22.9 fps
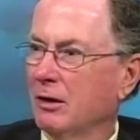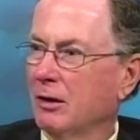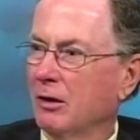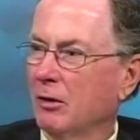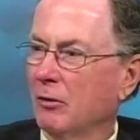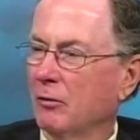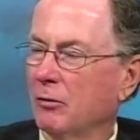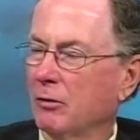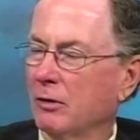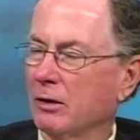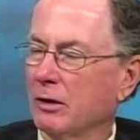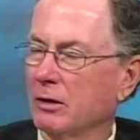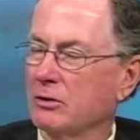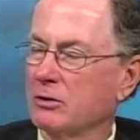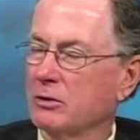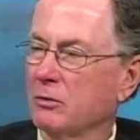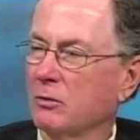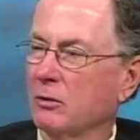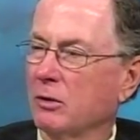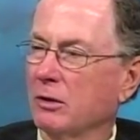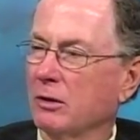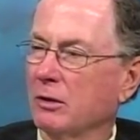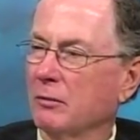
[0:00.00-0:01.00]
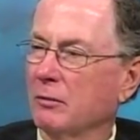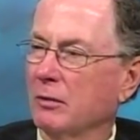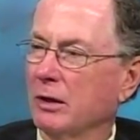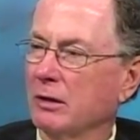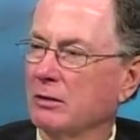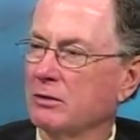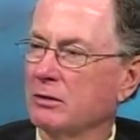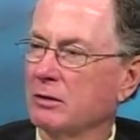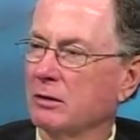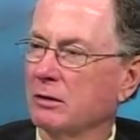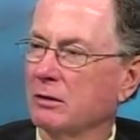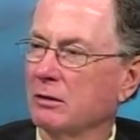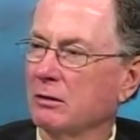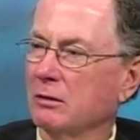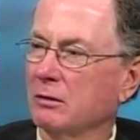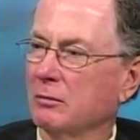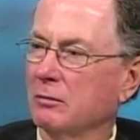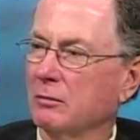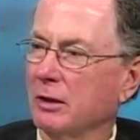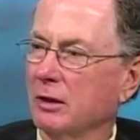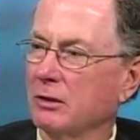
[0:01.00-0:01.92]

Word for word: hopefully it's the one that makes a right.